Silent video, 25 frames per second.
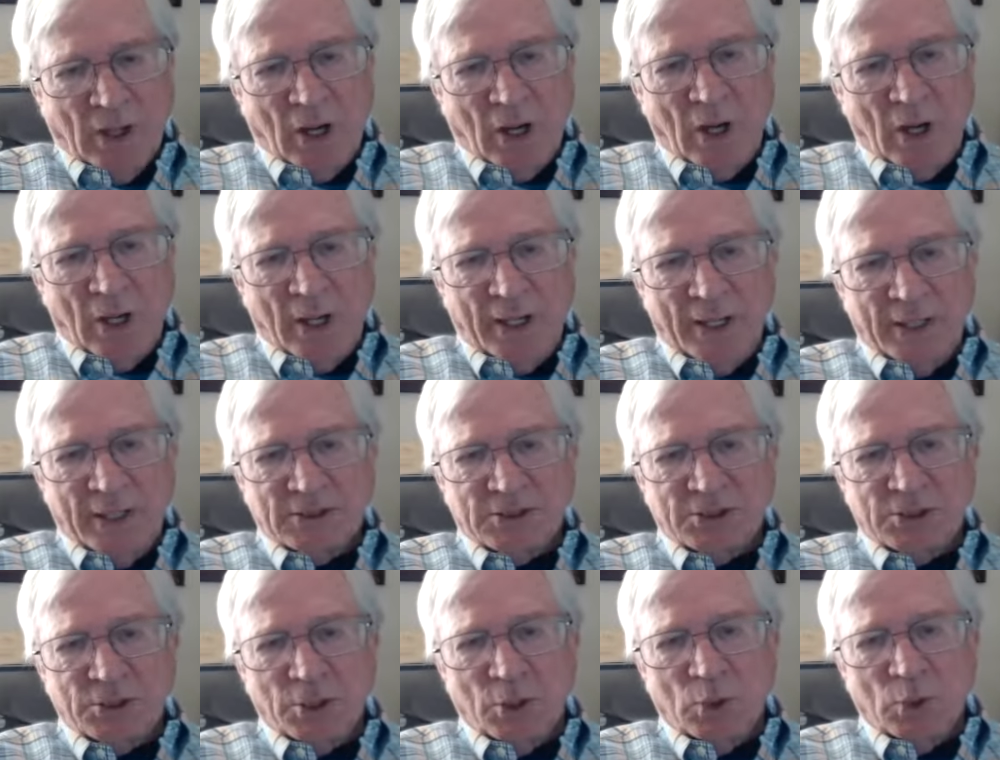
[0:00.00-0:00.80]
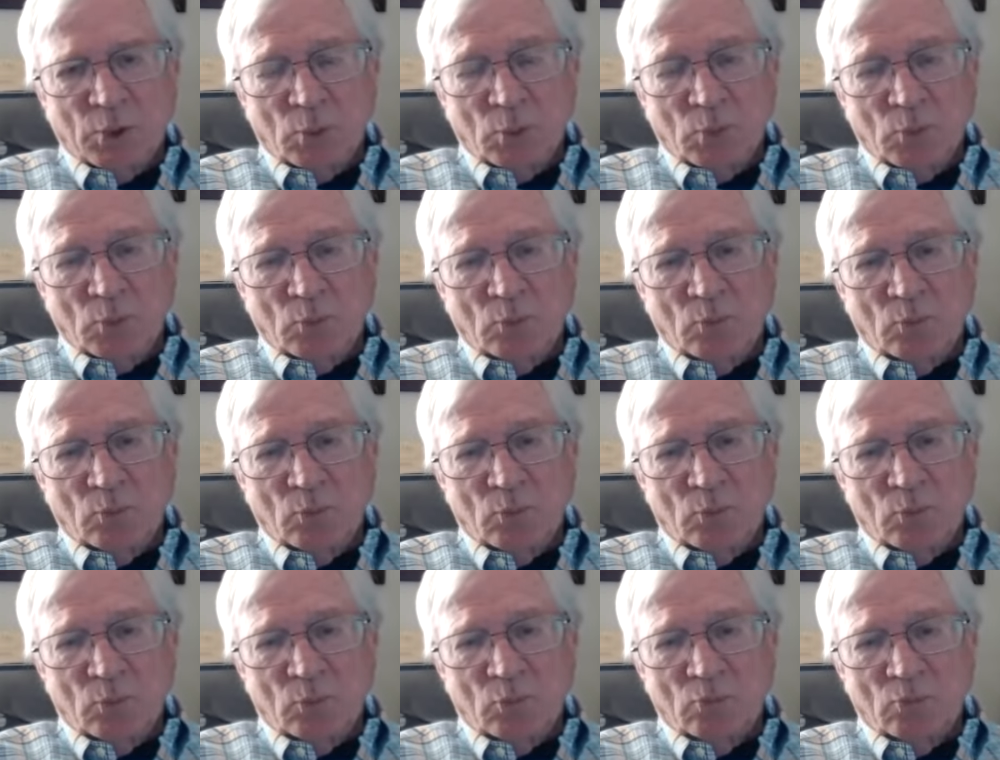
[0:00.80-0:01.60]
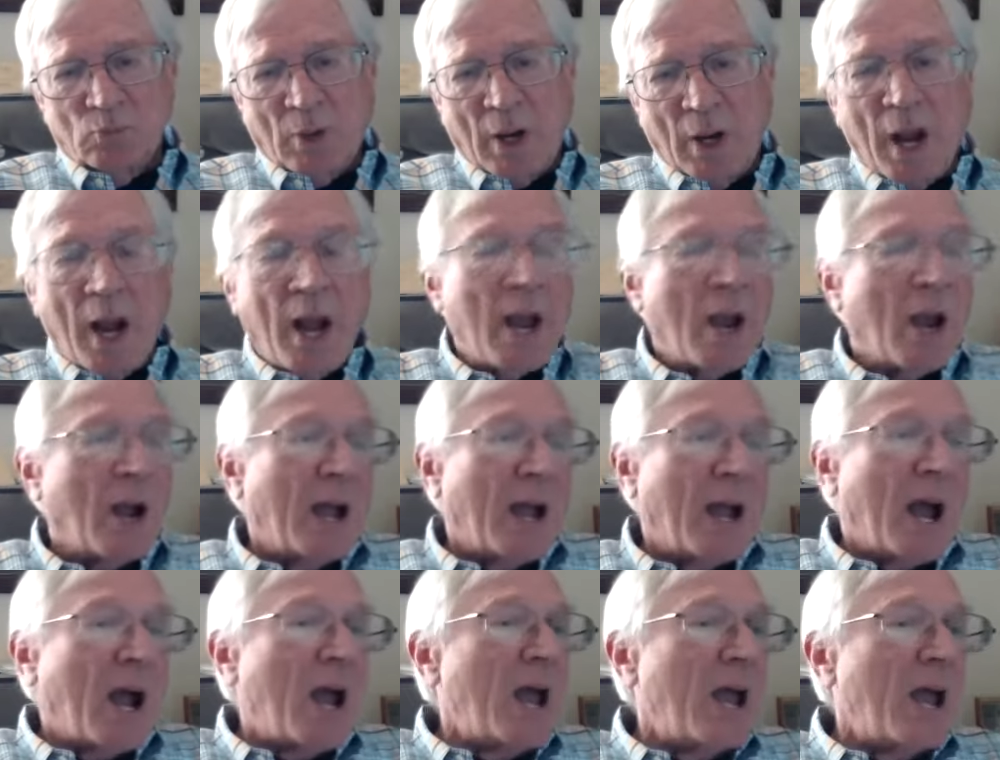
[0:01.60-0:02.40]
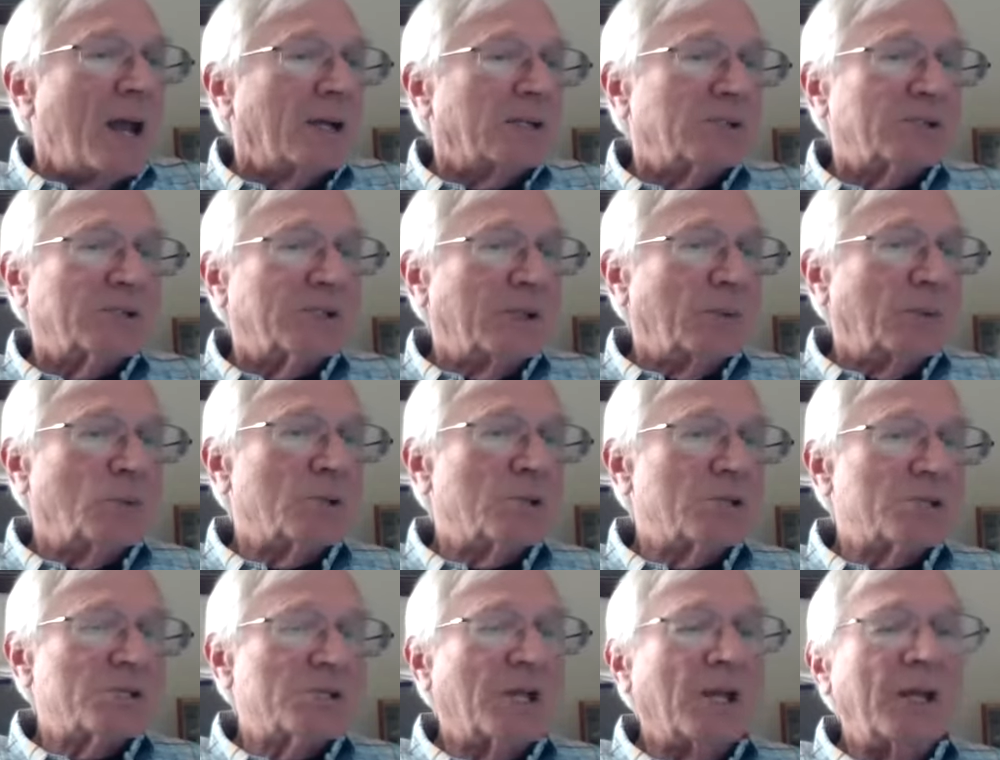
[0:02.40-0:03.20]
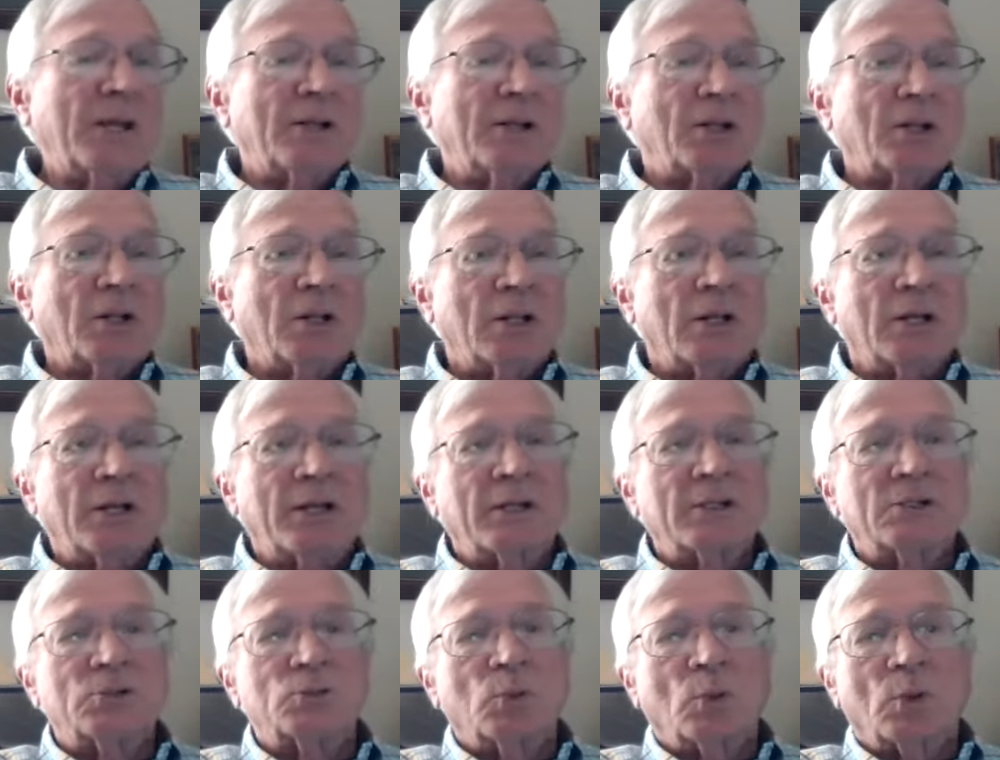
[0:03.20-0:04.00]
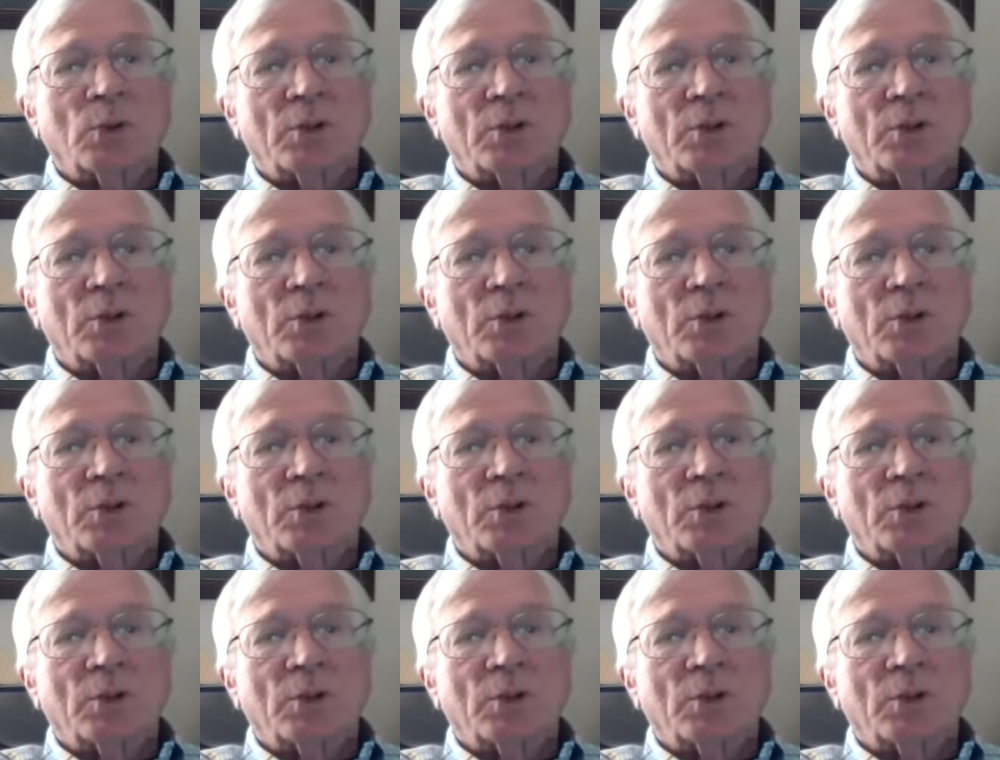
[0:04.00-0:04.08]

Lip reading: All right, so I actually will say to clients,